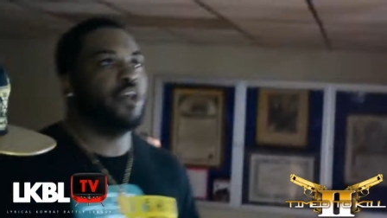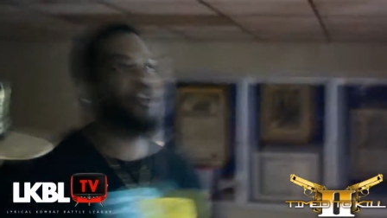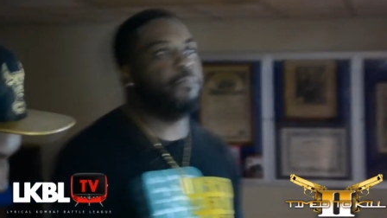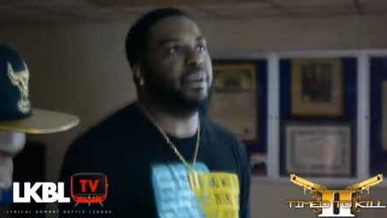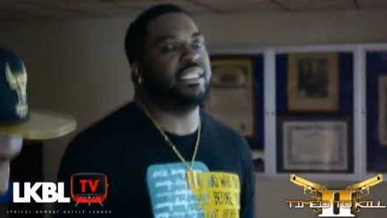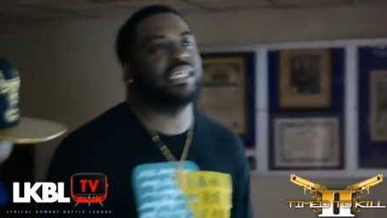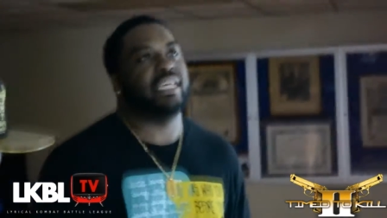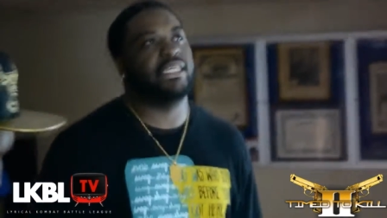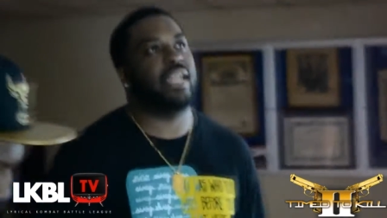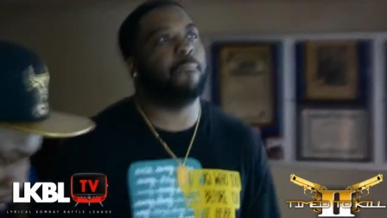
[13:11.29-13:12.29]
You been
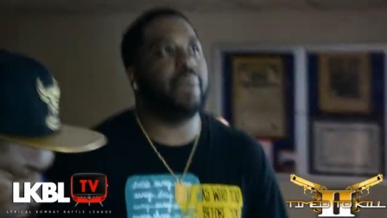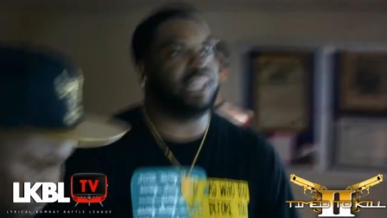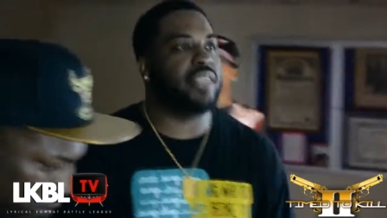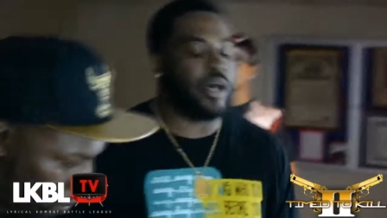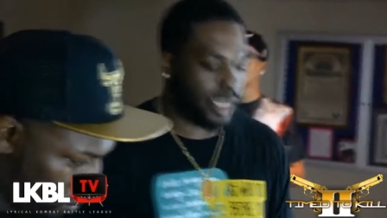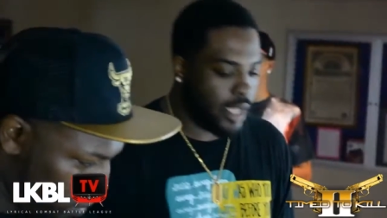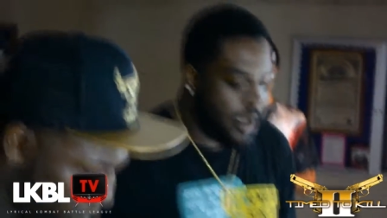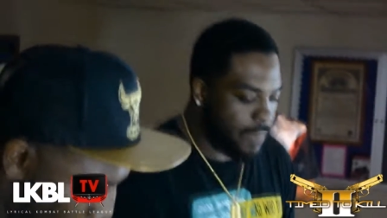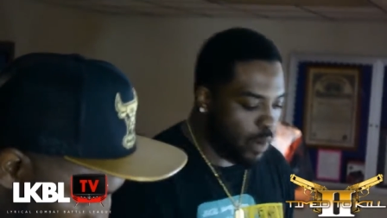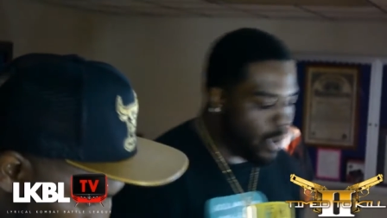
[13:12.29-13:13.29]
chasing. I been thugging.
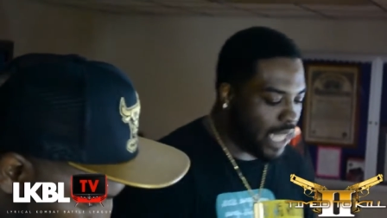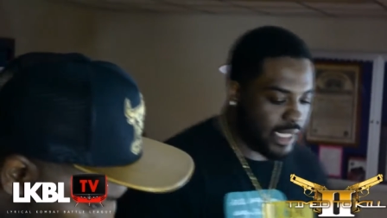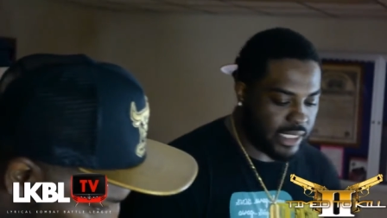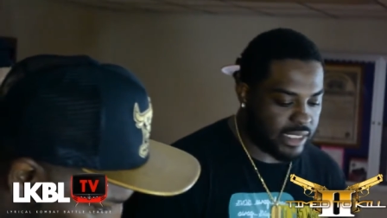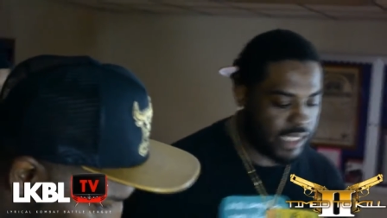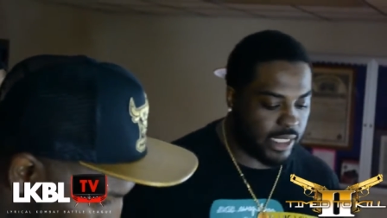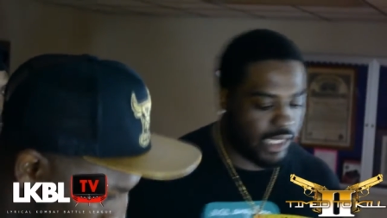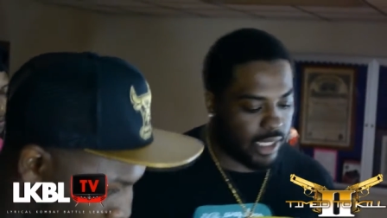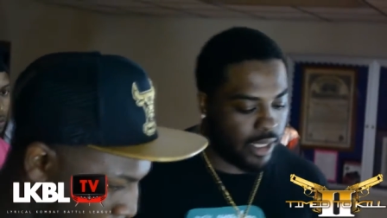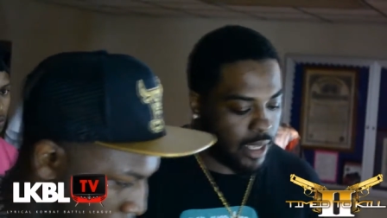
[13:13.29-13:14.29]
Been wilding and shit,
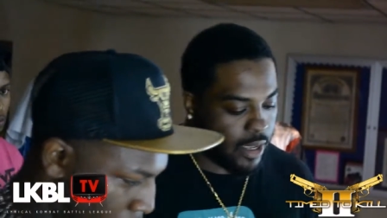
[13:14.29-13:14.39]
nigga.